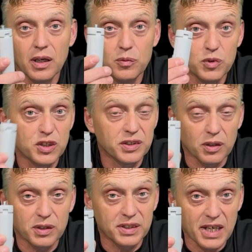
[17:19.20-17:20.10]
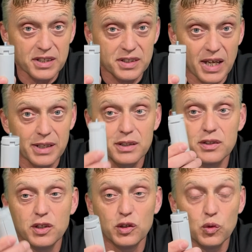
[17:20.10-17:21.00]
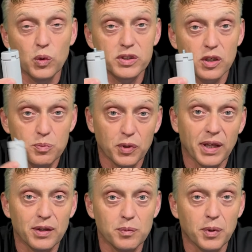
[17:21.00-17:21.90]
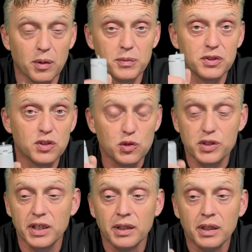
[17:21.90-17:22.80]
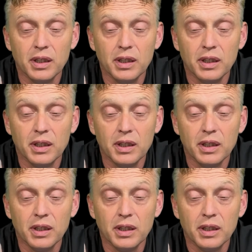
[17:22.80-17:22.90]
which is like a desk stand. You could also put that on the bottom and use it